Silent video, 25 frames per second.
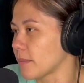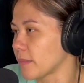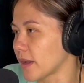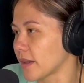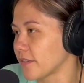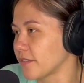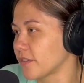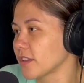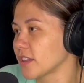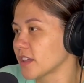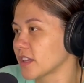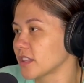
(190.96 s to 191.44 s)
I
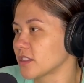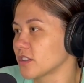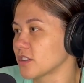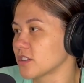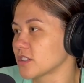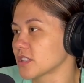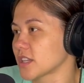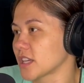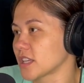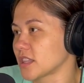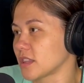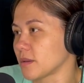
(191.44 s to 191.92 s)
feel like
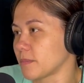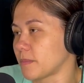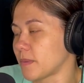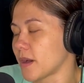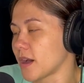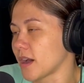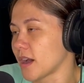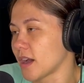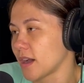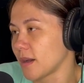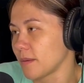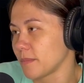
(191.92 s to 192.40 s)
there's like the
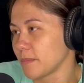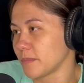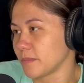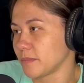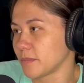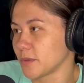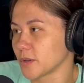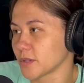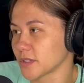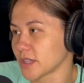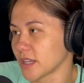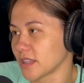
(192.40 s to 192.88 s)
pop.
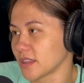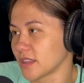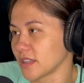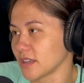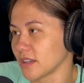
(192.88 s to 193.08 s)
There's like the.